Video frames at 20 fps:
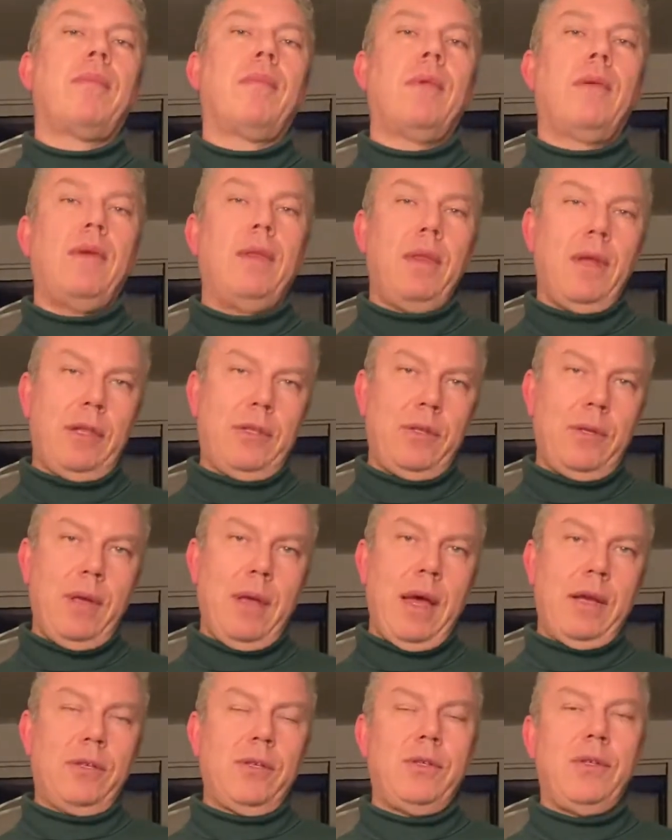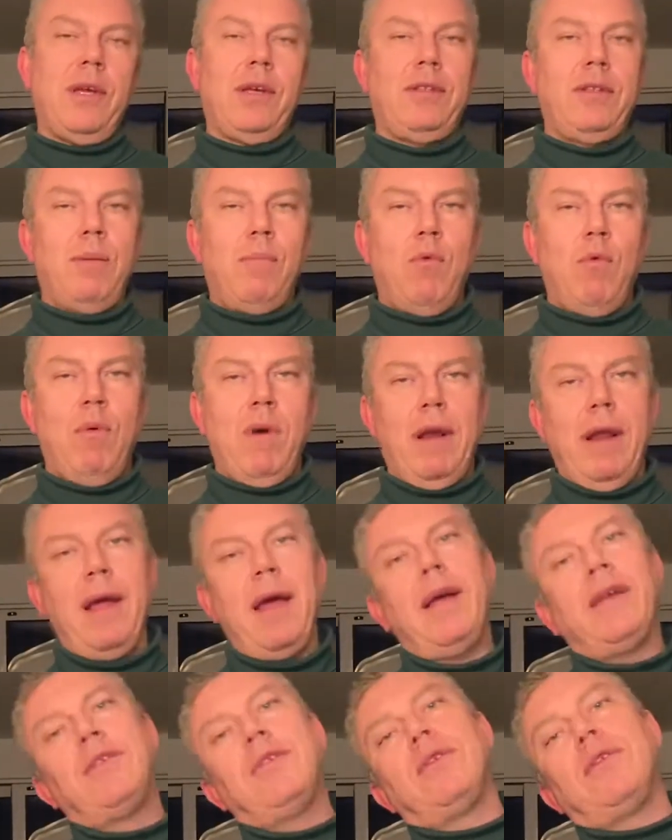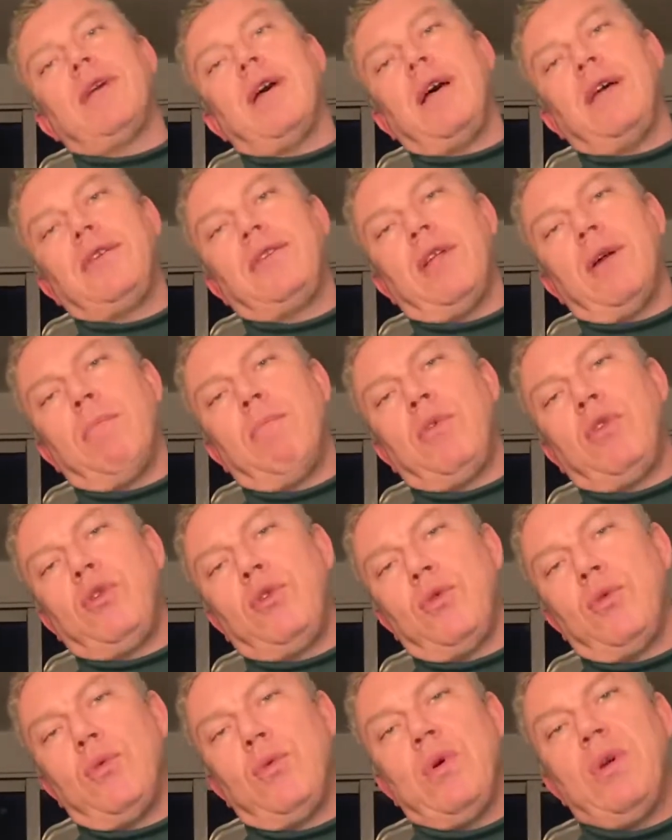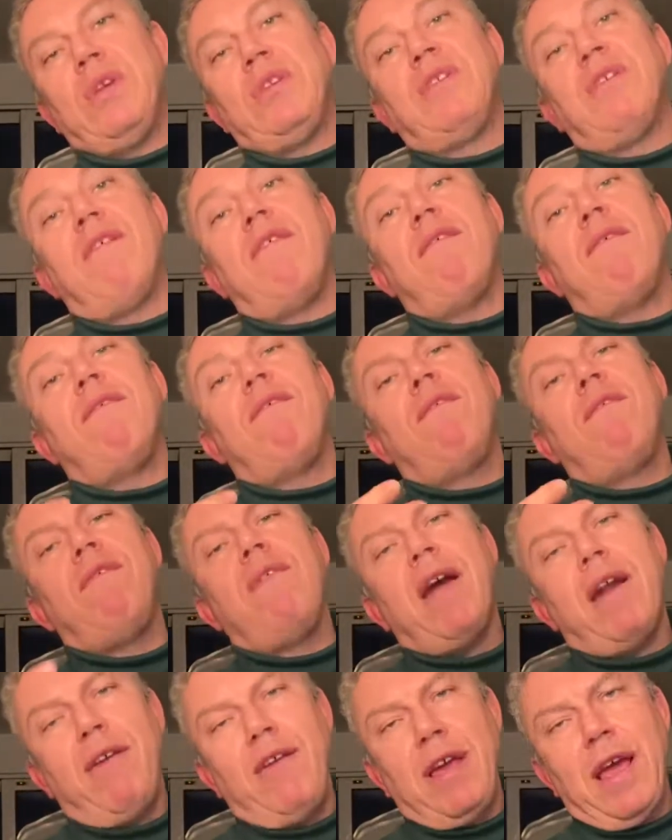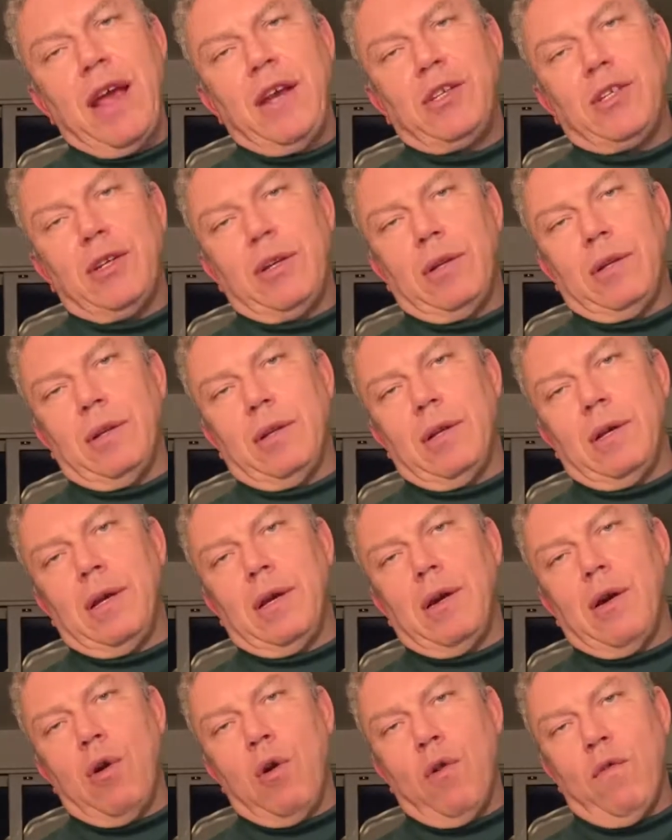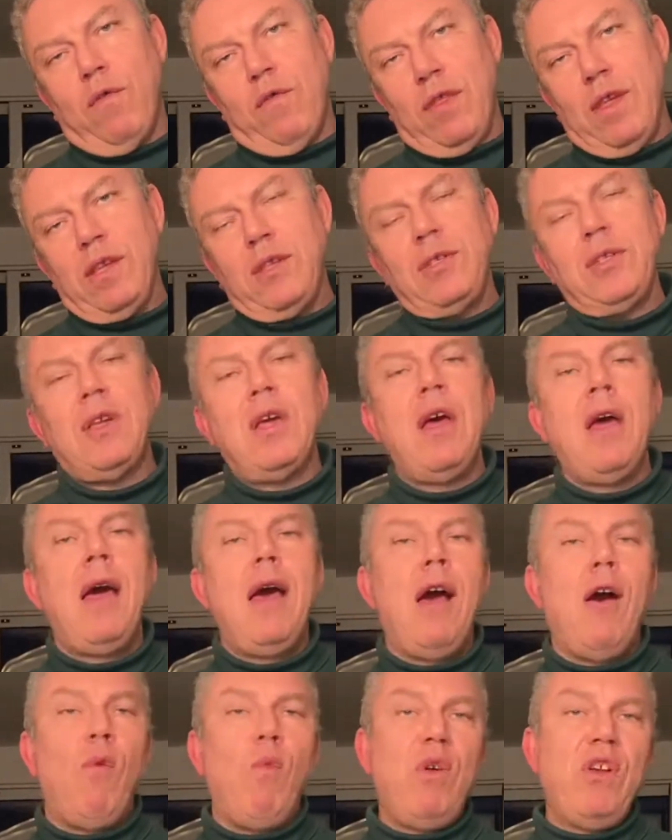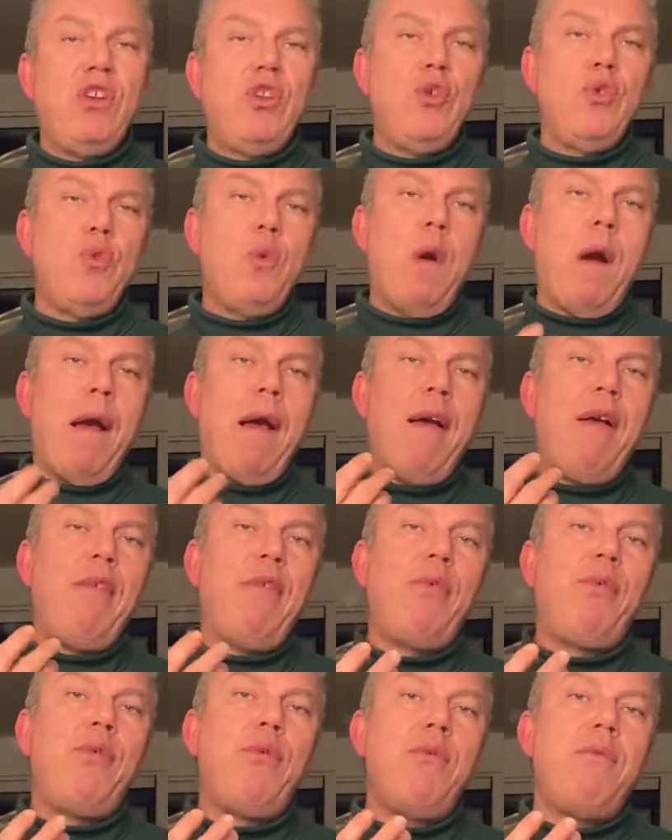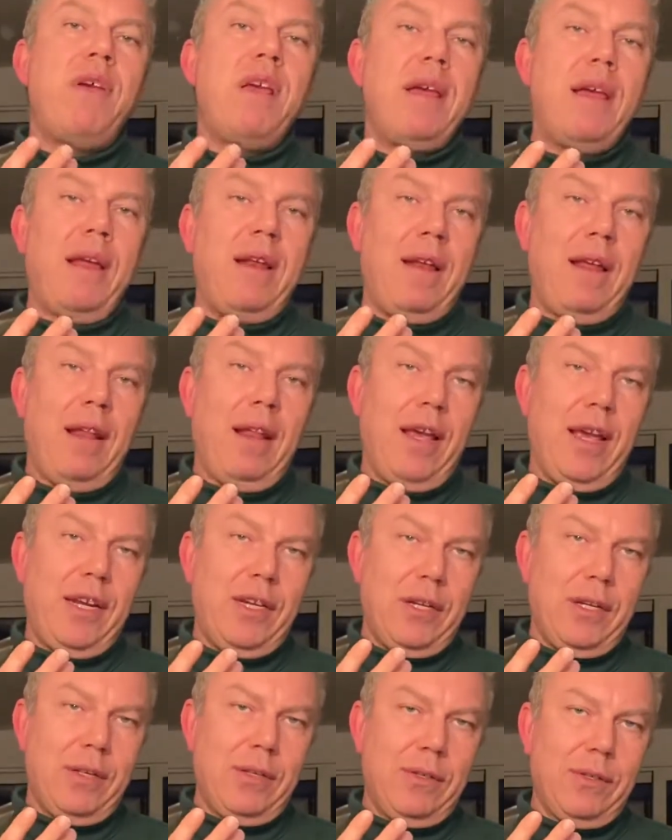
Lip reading: That's exercise number one. Exercise number two is a variation of this. We do 3 inhalations